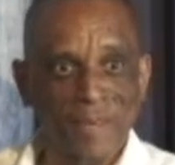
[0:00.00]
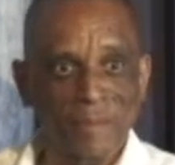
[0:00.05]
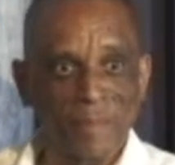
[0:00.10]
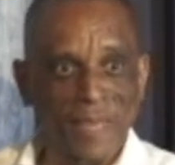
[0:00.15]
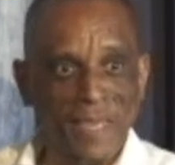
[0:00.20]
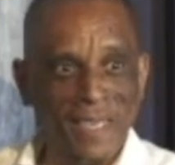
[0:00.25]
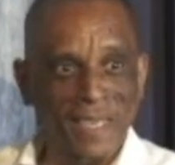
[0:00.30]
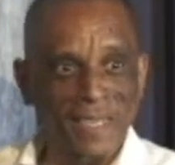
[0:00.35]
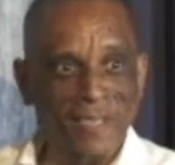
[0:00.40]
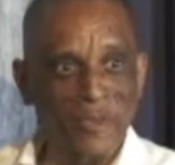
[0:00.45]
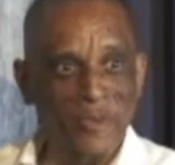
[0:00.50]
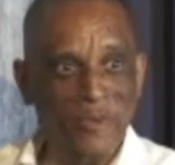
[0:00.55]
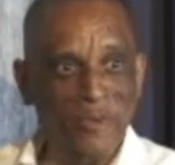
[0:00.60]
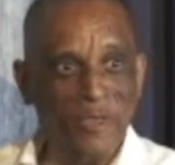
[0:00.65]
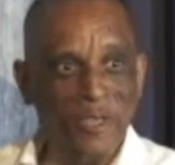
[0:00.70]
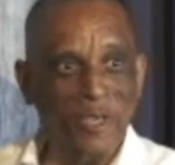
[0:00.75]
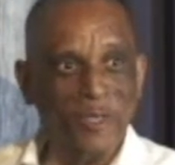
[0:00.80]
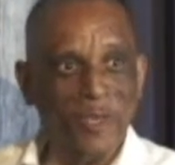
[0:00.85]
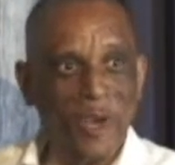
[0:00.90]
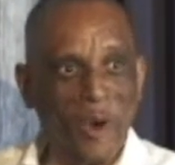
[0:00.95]
Meaning,
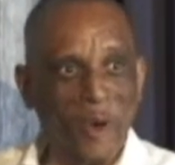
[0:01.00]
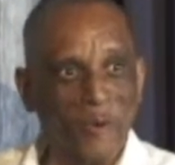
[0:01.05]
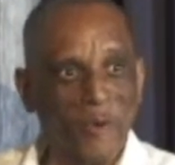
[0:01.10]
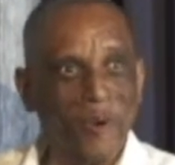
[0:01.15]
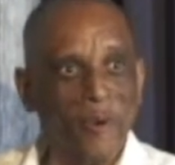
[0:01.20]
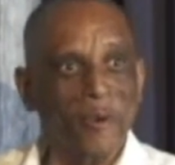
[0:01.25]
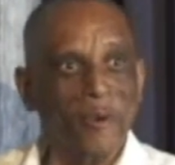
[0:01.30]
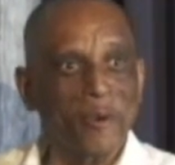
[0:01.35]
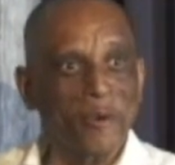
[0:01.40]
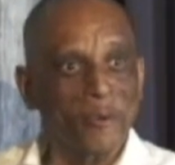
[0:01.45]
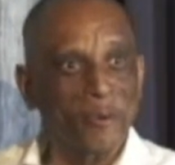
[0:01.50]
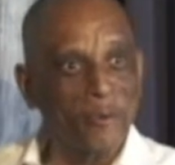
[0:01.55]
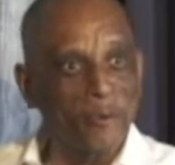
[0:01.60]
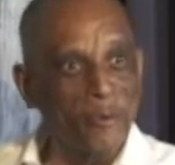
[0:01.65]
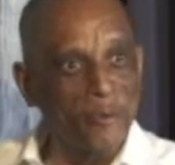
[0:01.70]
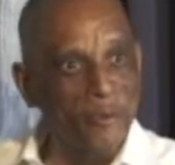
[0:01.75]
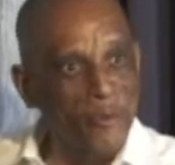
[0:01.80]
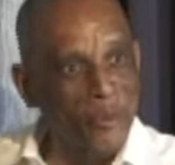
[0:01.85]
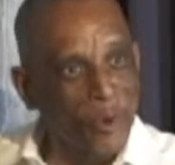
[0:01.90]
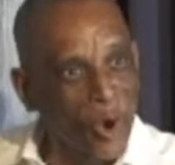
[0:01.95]
do, does our
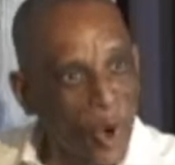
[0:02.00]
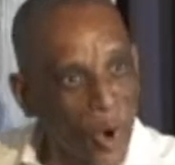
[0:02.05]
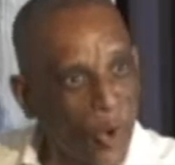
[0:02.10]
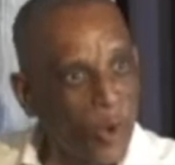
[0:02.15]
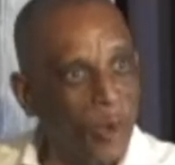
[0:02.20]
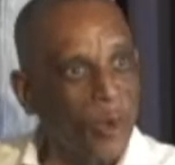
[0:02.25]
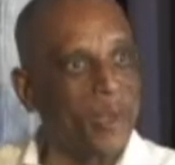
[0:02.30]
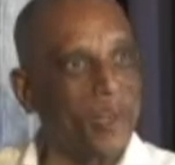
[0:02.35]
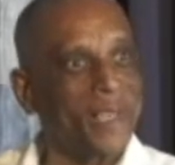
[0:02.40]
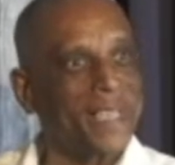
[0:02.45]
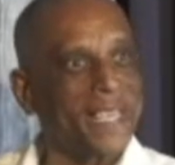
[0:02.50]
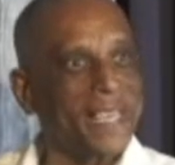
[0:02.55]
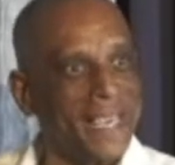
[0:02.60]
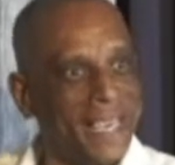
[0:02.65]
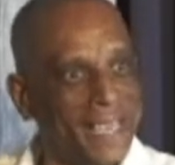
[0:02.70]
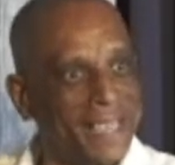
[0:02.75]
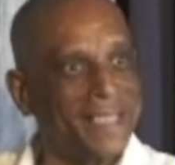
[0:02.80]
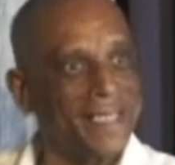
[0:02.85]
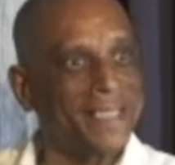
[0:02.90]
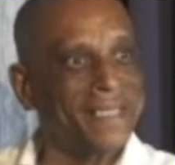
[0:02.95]
role
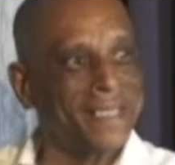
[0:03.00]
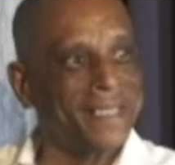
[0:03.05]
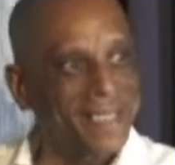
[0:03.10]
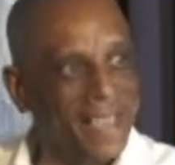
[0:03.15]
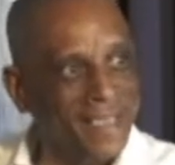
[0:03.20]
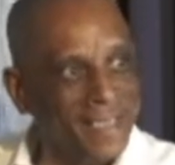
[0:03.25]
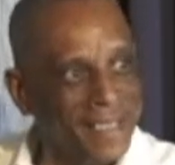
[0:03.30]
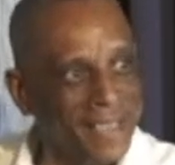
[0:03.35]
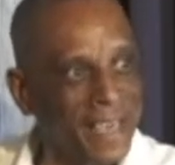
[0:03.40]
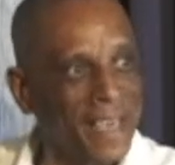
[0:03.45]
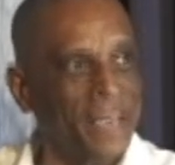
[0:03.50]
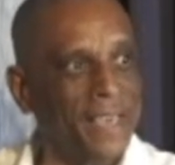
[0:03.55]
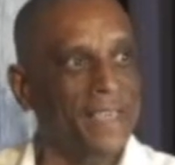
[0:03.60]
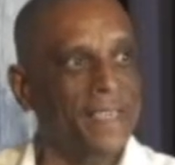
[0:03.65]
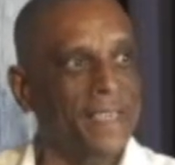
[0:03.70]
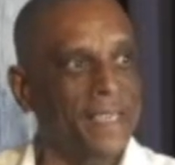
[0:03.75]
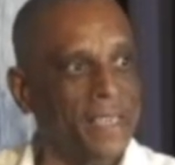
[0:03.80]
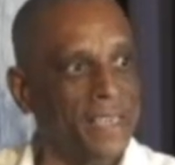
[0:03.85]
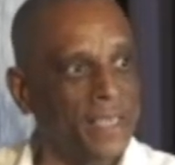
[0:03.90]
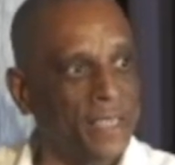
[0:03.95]
in
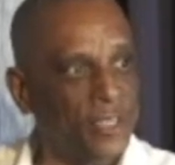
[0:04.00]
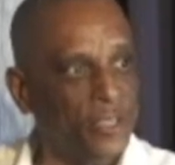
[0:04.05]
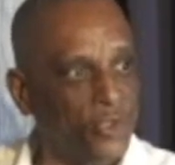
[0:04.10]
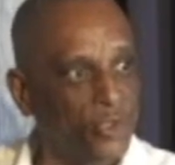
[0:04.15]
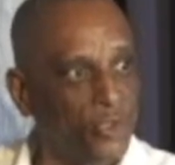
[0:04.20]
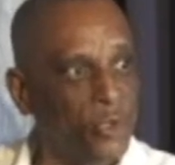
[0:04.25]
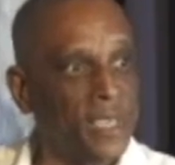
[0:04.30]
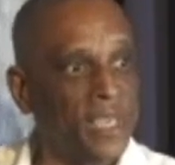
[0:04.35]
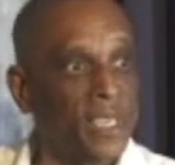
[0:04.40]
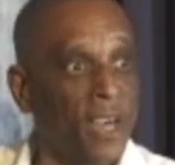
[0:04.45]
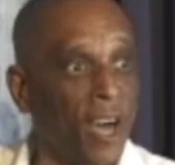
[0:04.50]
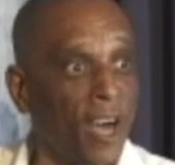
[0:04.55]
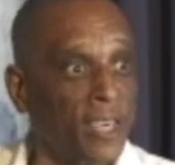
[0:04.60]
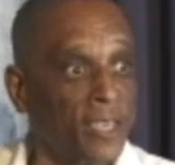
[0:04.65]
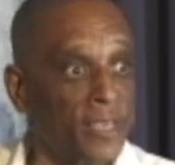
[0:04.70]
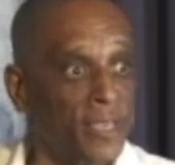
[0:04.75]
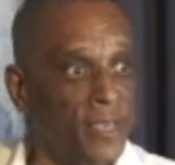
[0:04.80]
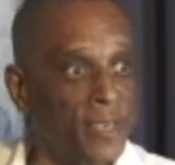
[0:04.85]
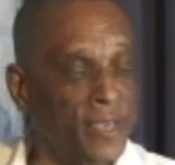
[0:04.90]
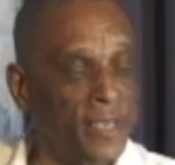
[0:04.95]
society truly
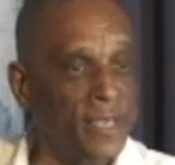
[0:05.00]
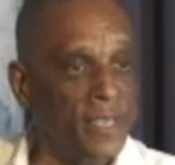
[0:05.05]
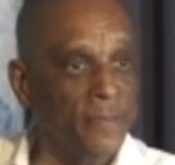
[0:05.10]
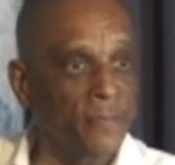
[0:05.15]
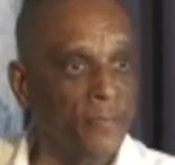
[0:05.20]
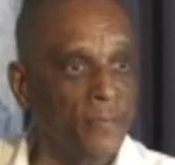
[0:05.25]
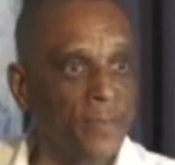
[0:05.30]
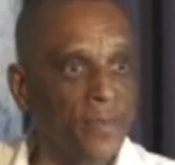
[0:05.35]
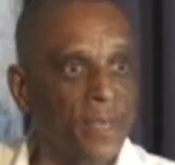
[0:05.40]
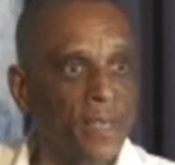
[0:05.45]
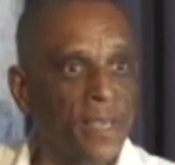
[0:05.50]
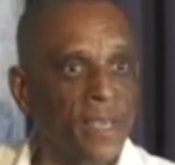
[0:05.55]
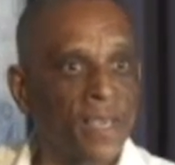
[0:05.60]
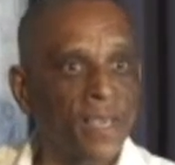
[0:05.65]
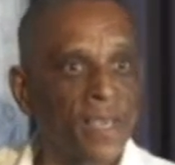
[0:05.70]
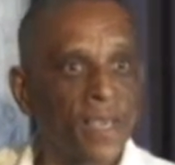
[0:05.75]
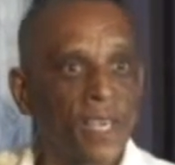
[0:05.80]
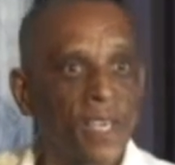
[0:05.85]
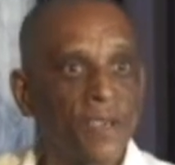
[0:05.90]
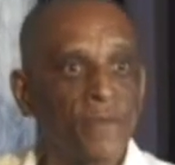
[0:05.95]
honored
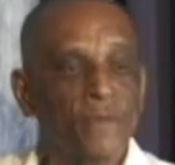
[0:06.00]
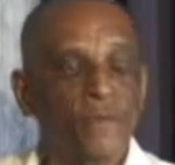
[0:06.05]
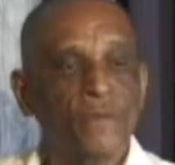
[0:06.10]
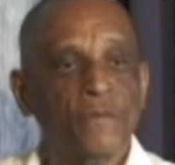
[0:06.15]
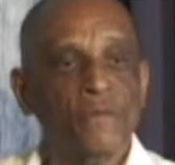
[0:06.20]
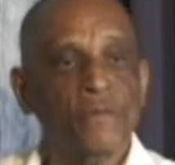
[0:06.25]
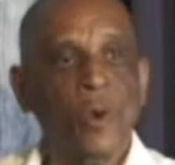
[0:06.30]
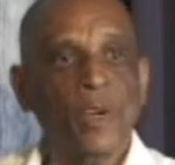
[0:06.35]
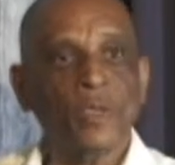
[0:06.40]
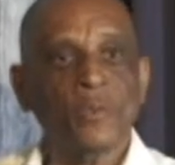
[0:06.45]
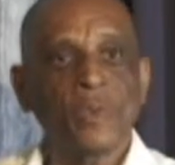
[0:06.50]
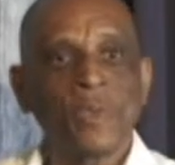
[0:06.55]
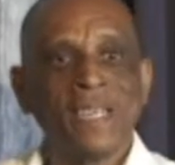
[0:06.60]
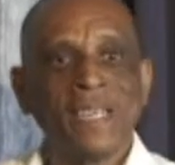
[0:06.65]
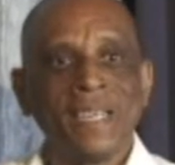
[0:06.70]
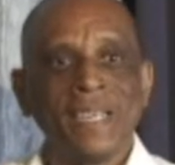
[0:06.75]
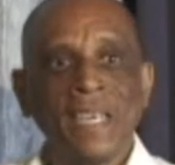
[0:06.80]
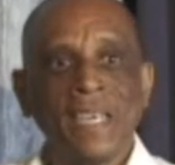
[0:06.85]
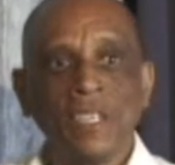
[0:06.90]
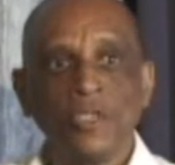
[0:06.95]
if what we
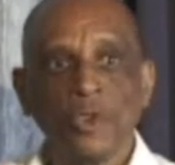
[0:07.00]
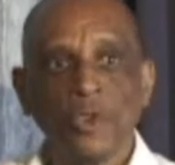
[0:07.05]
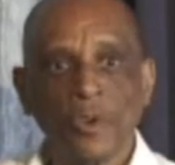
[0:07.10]
need